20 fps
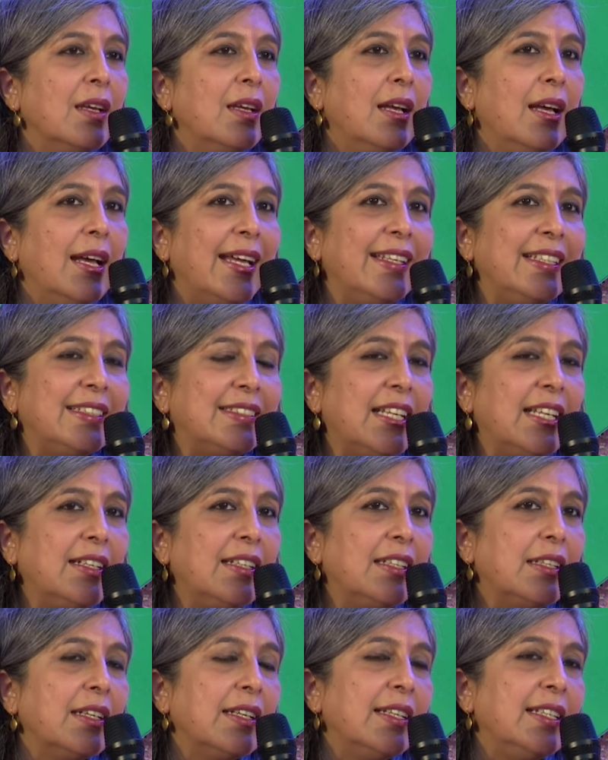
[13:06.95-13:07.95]
And he said,
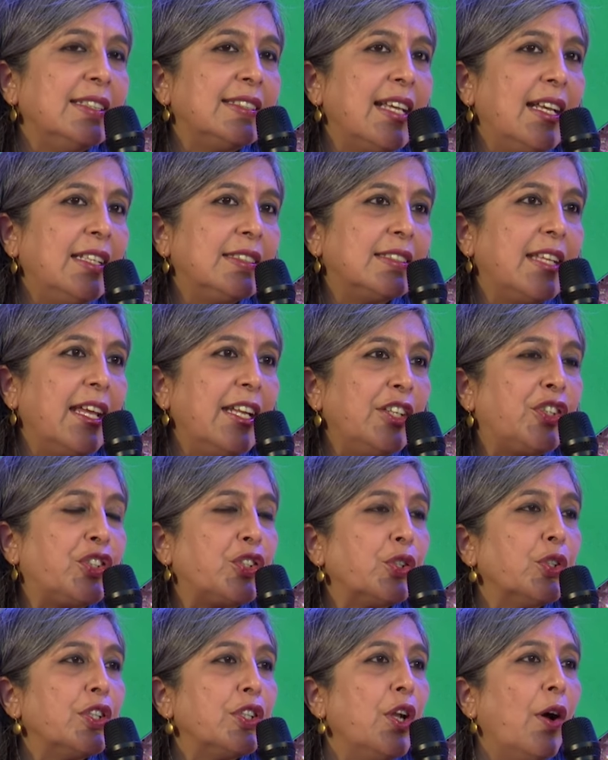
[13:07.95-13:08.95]
he says, there
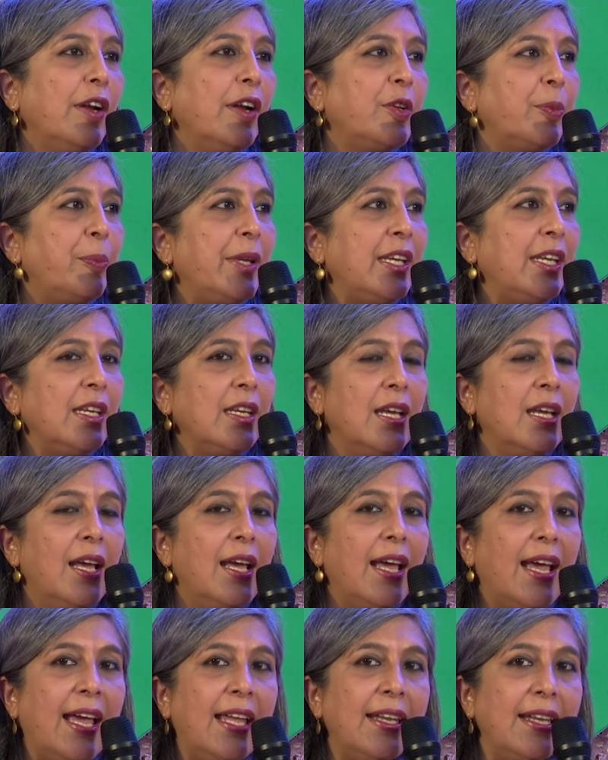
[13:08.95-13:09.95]
should not be
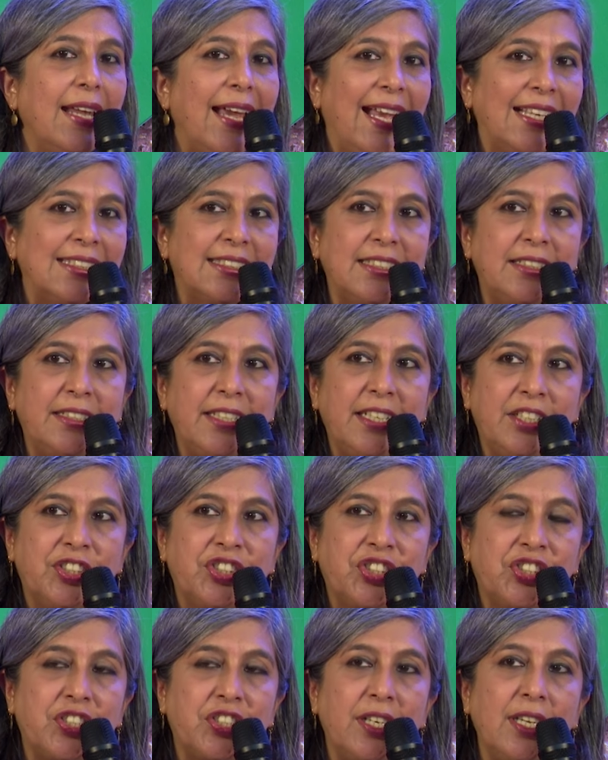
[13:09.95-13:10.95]
an ascetic
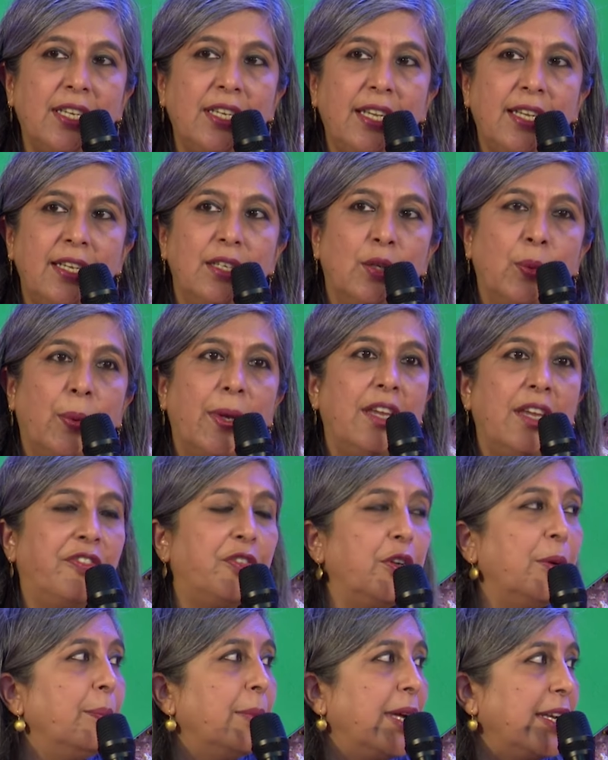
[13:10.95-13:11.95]
shrinking away
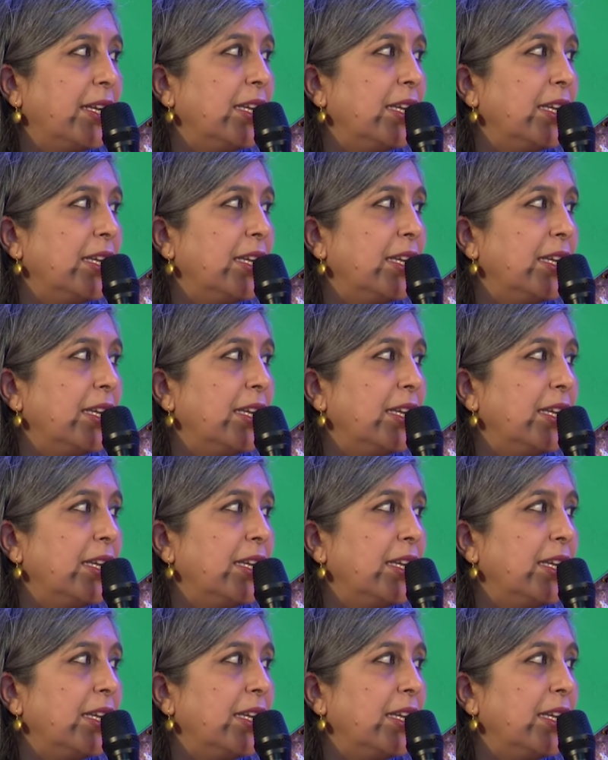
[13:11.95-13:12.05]
from money.